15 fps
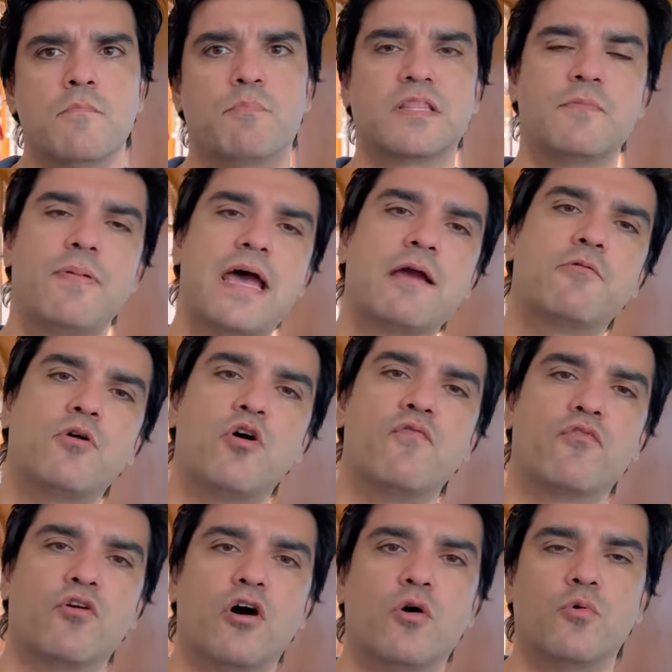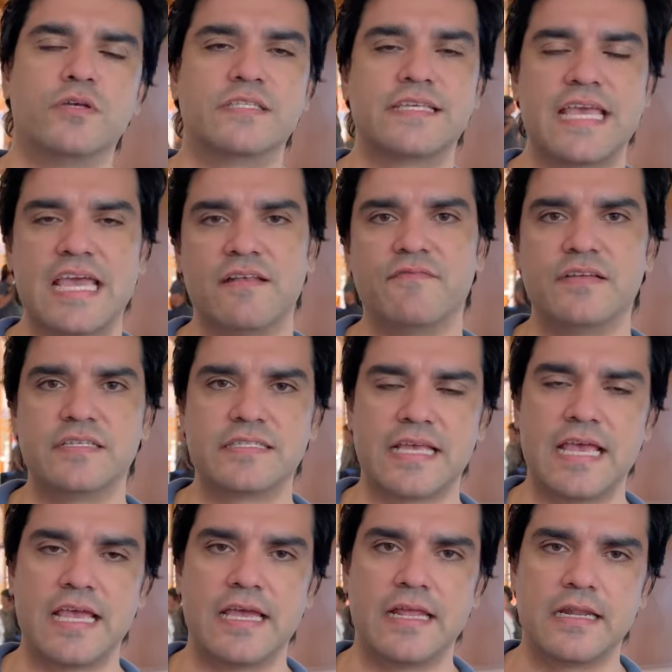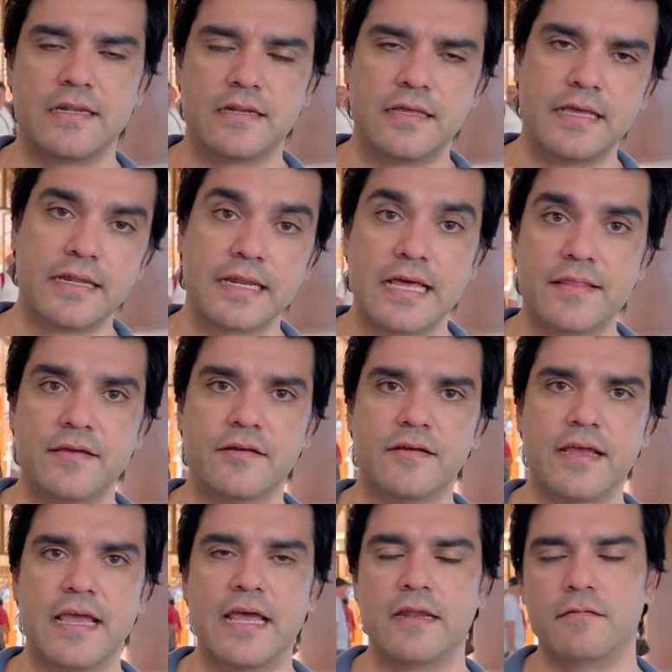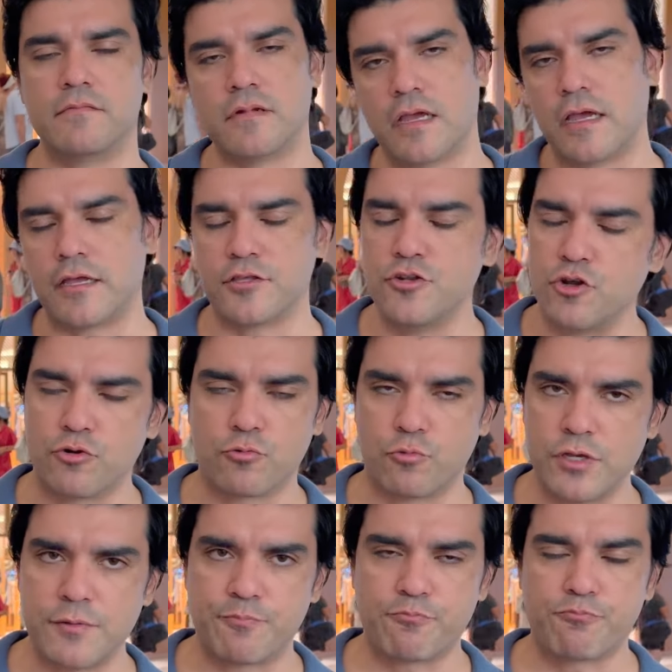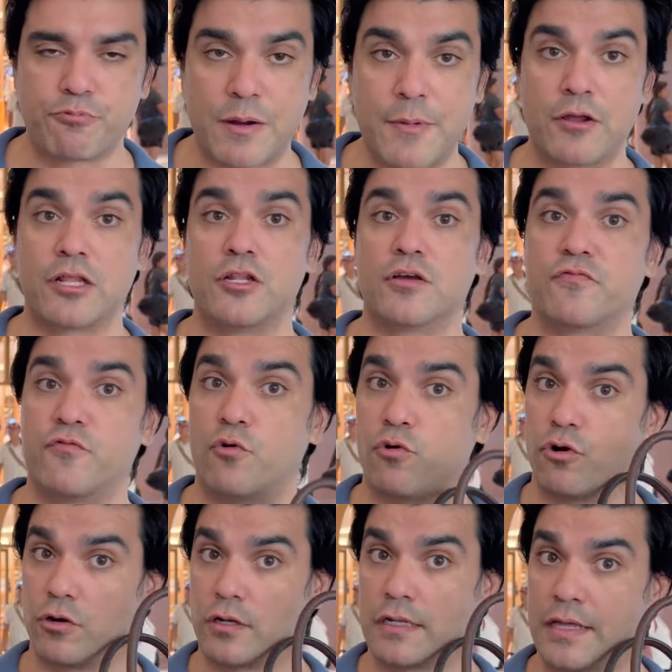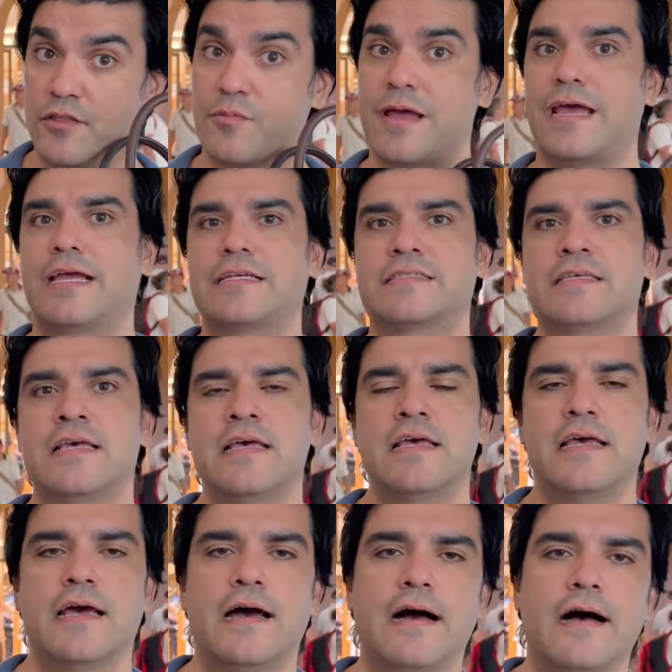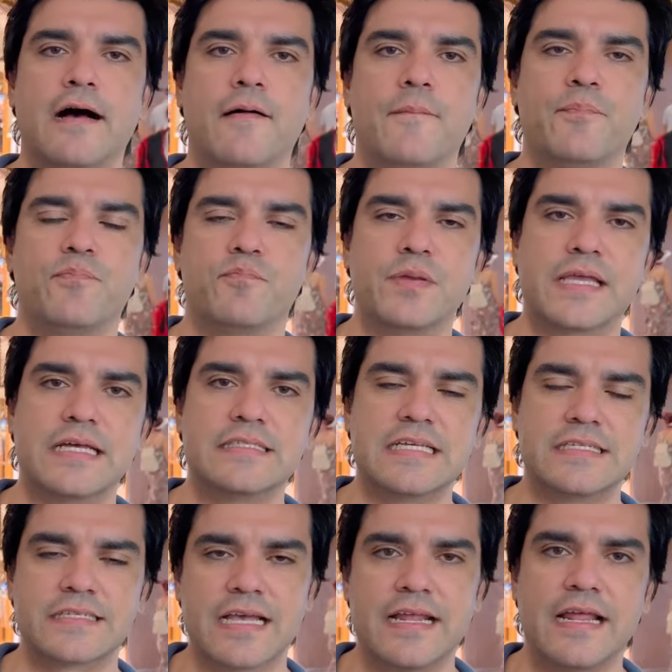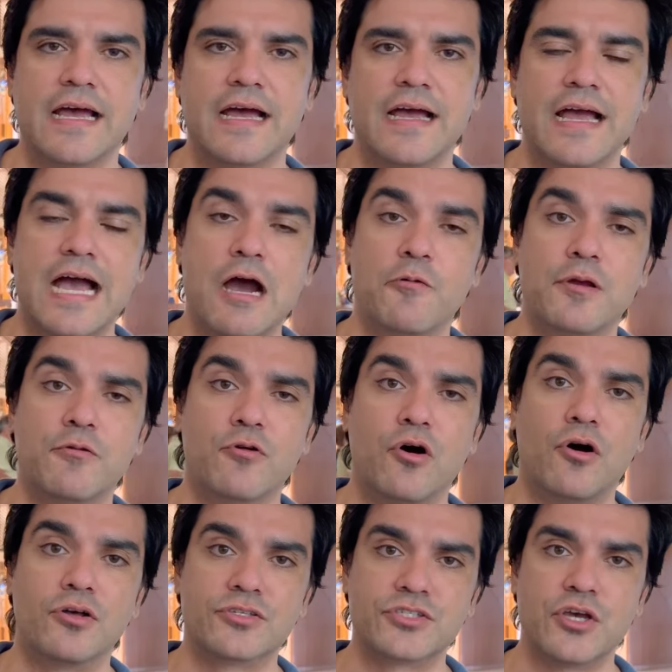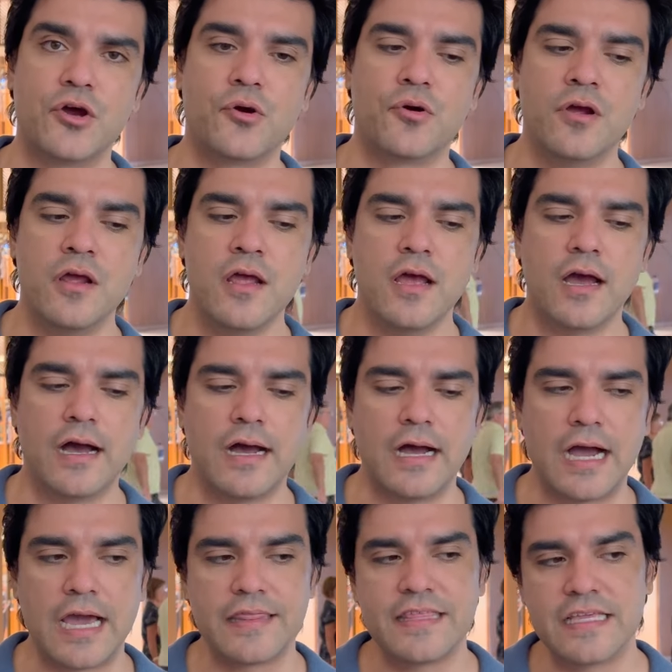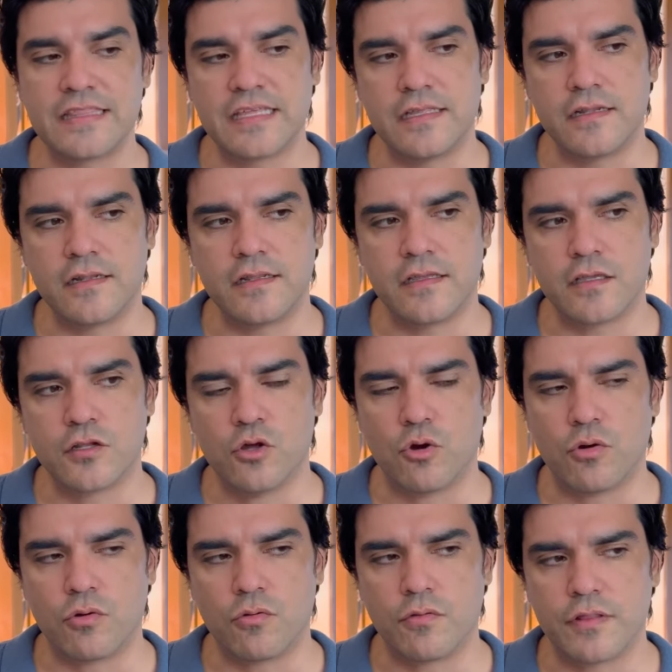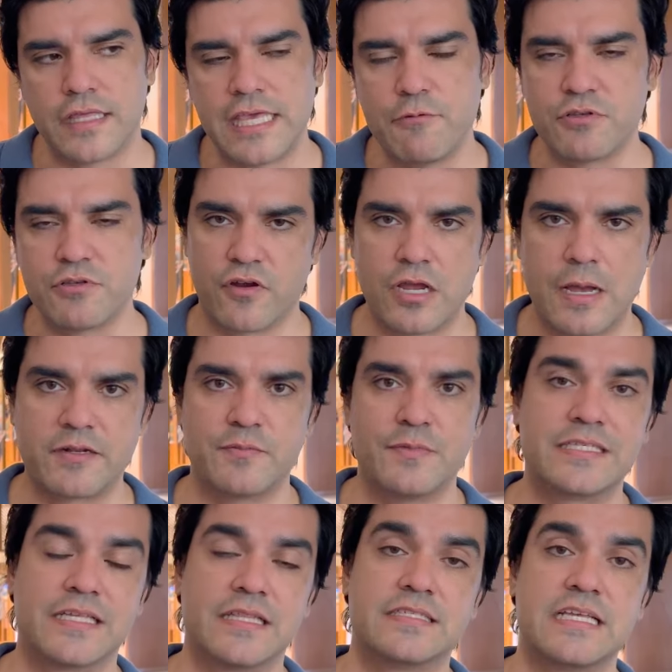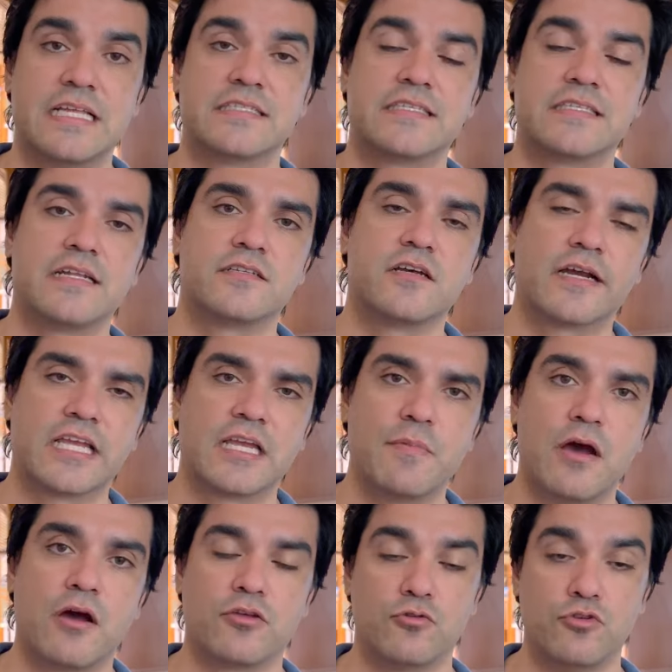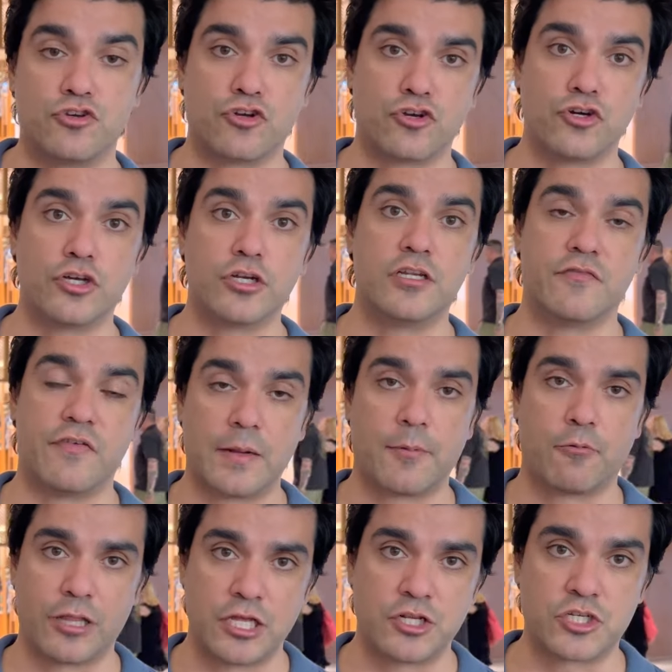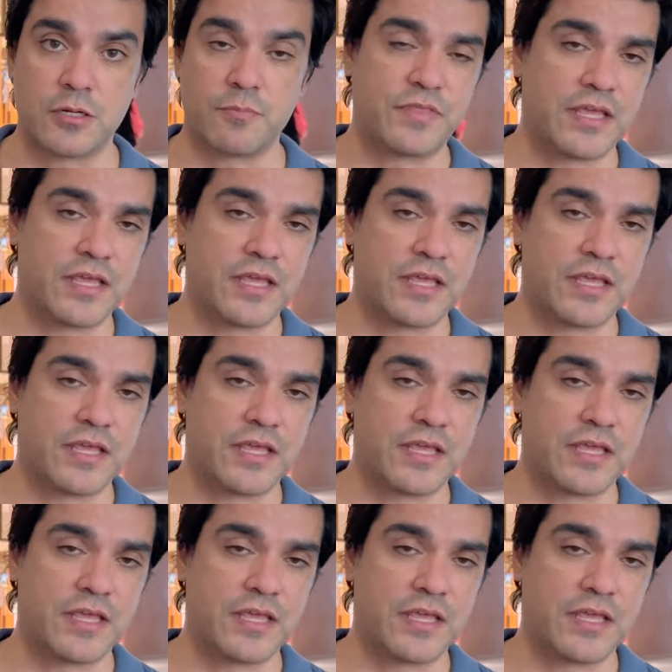But the bag overall was canvas and leather, and we primarily look for leather bags because that's kind of how we roll. So I think that he was very optimistic in the sense that talking about you could develop a relationship.